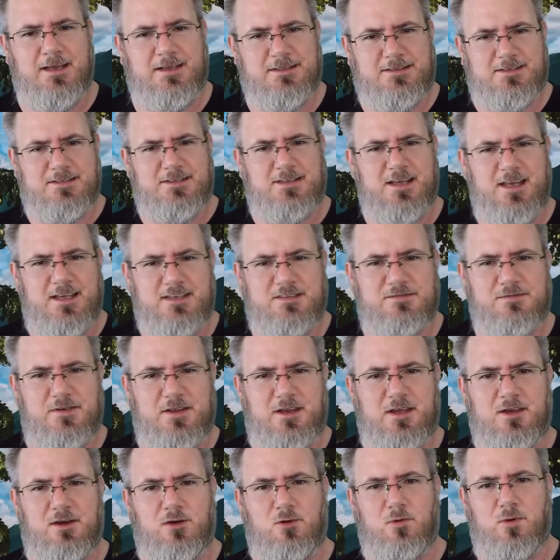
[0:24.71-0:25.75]
In today's
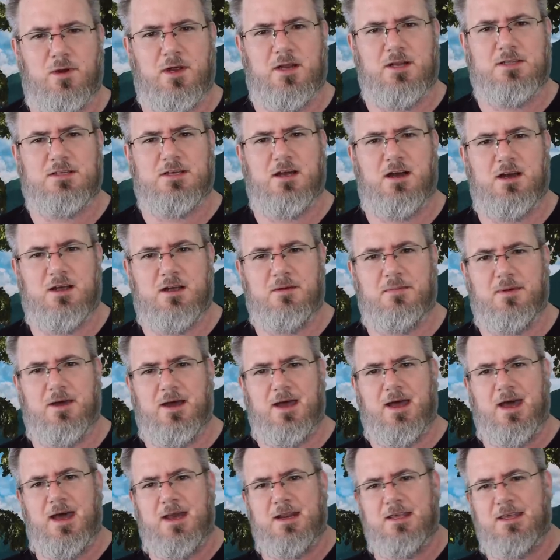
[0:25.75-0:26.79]
video, we're going to talk
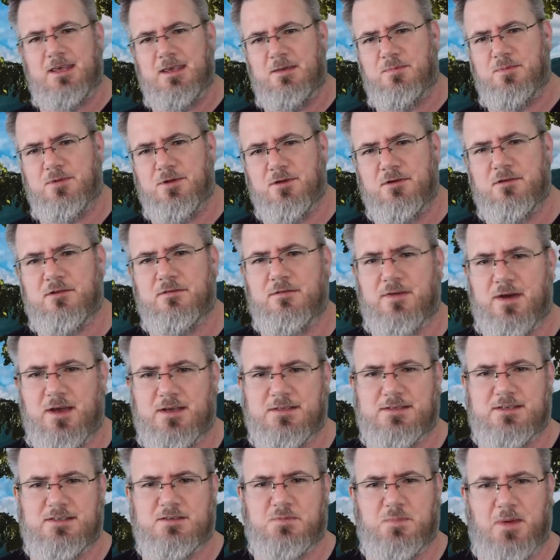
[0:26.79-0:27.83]
about how to keep your
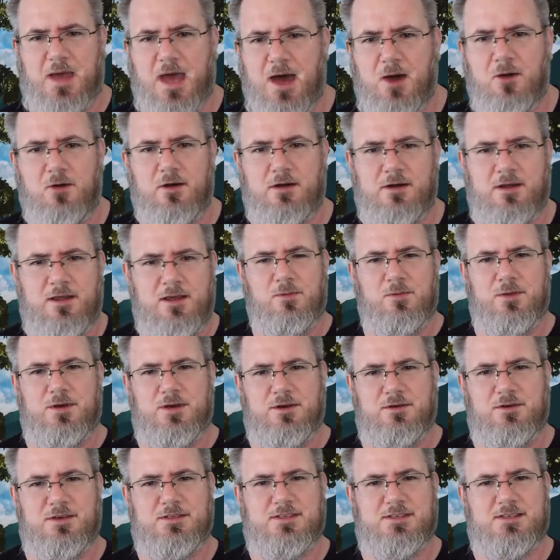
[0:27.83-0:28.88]
devices powered when
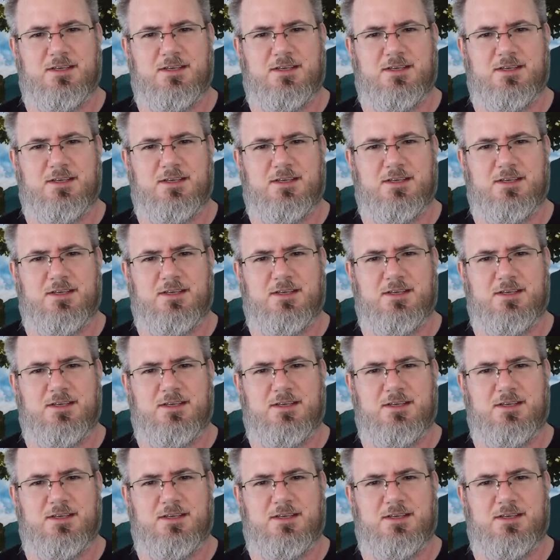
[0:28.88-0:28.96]
you're at